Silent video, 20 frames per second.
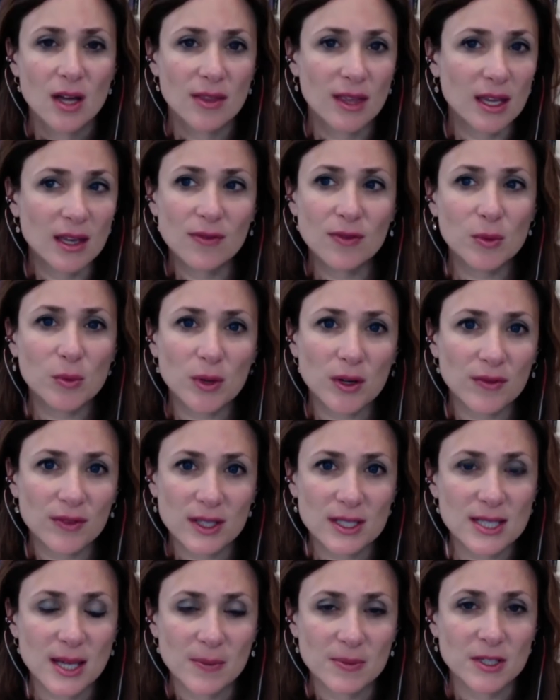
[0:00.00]
They even would have
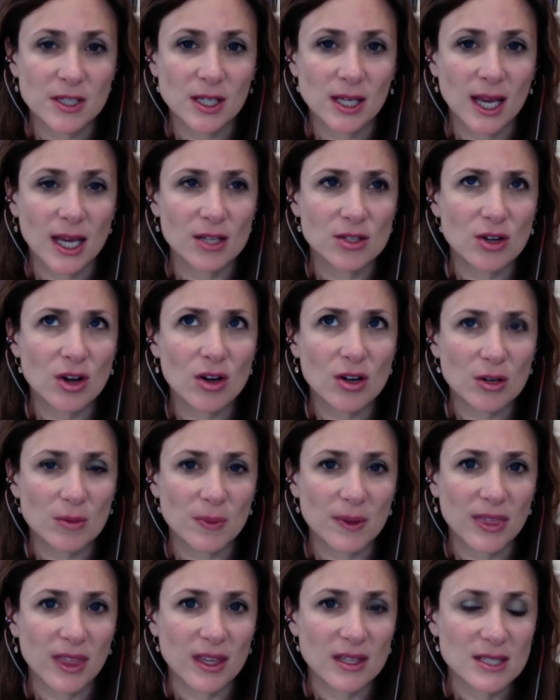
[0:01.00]
accepted a gay daughter,
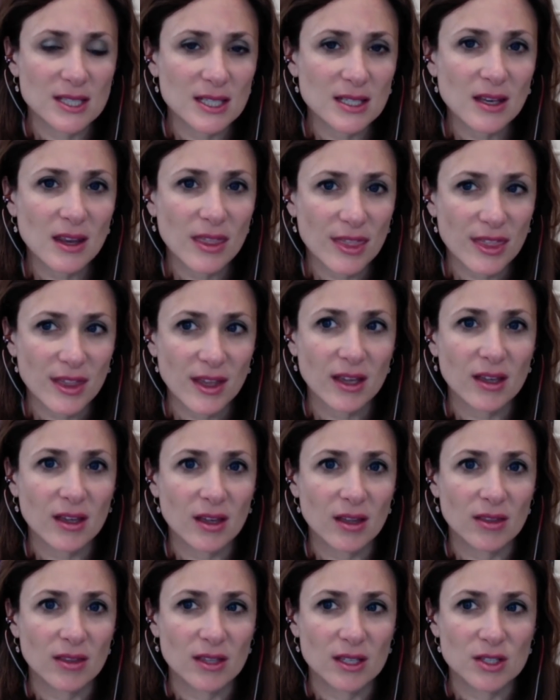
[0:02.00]
but they didn't
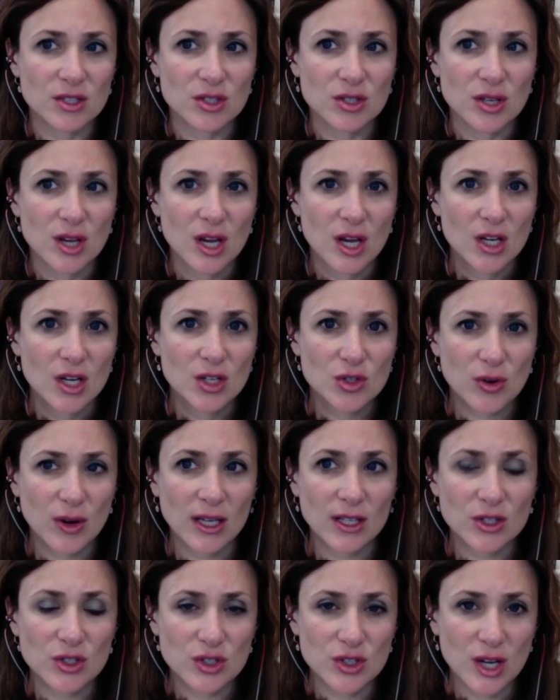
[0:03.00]
think this
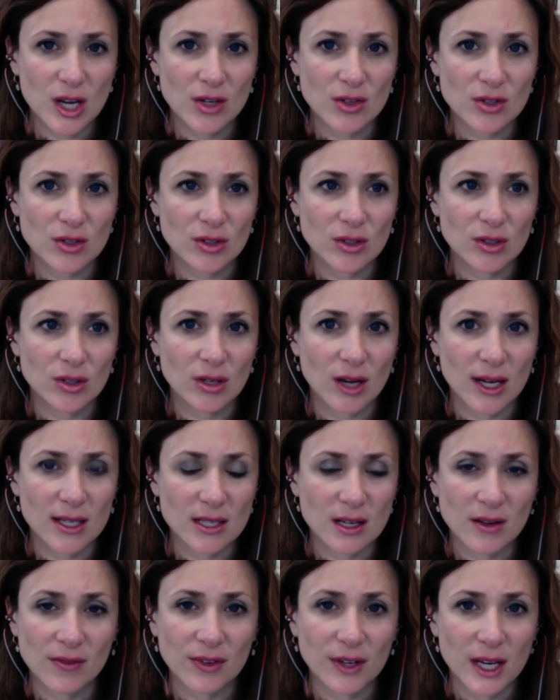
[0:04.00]
transgender
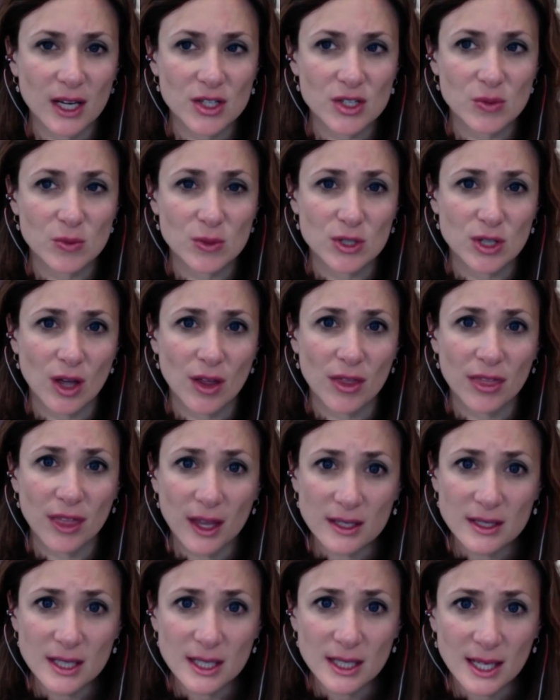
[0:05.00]
identification was
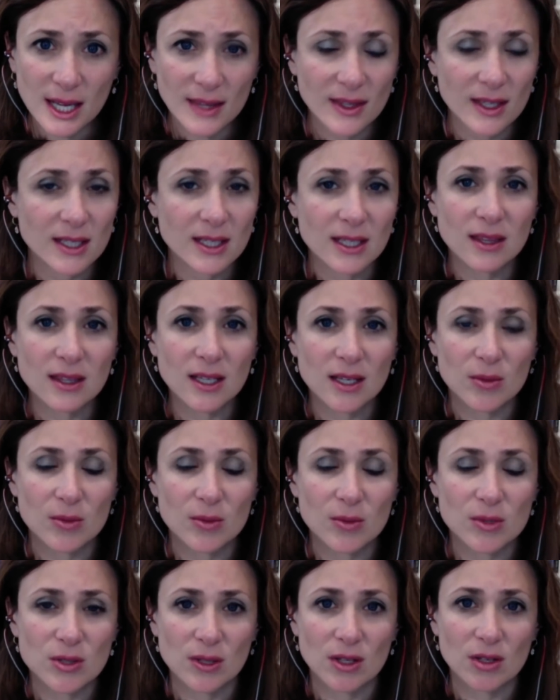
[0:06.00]
authentic and they didn't think it was
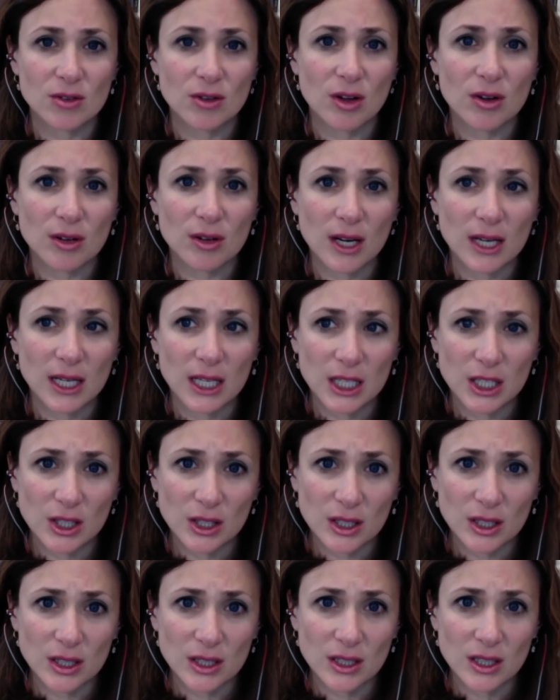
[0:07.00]
doing their daughter any
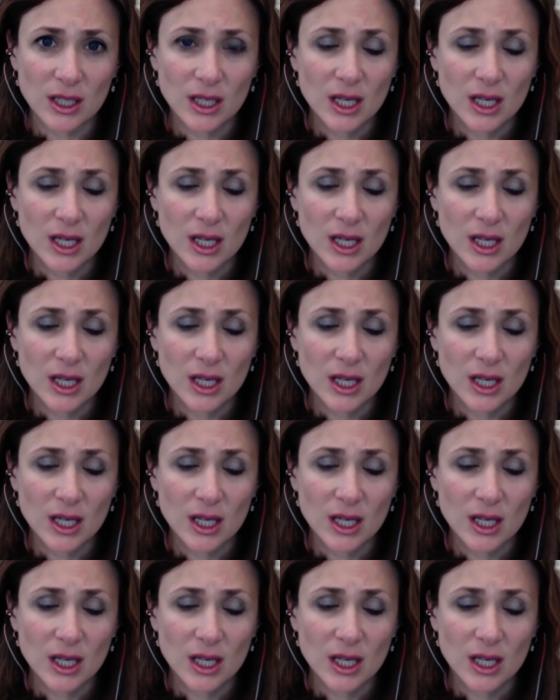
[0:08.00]
good.